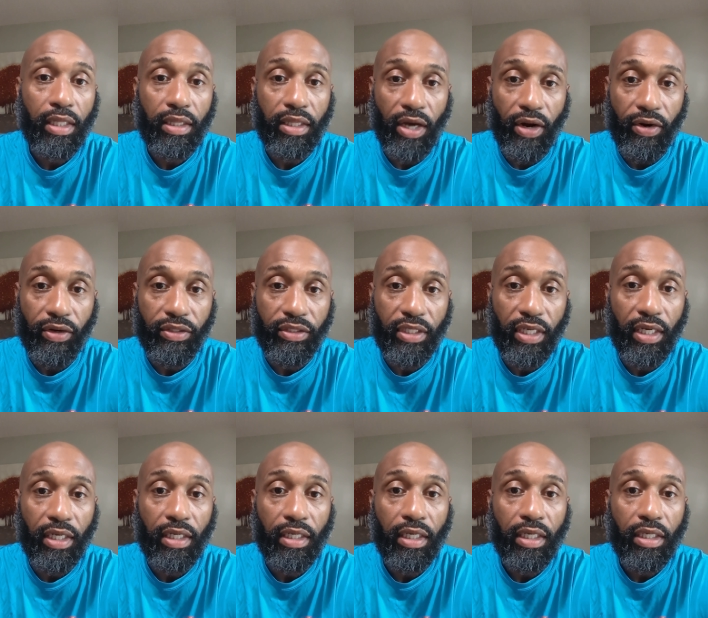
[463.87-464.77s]

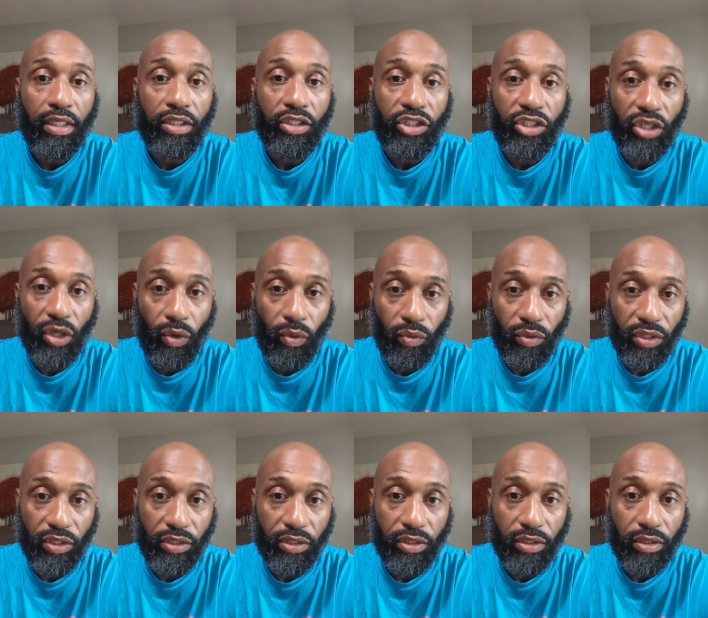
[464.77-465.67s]
Thursday,
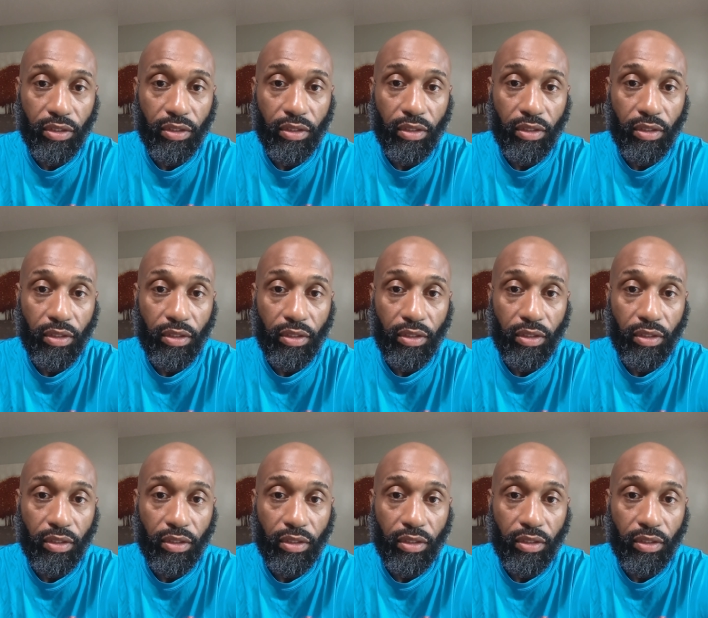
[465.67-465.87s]
shoulders.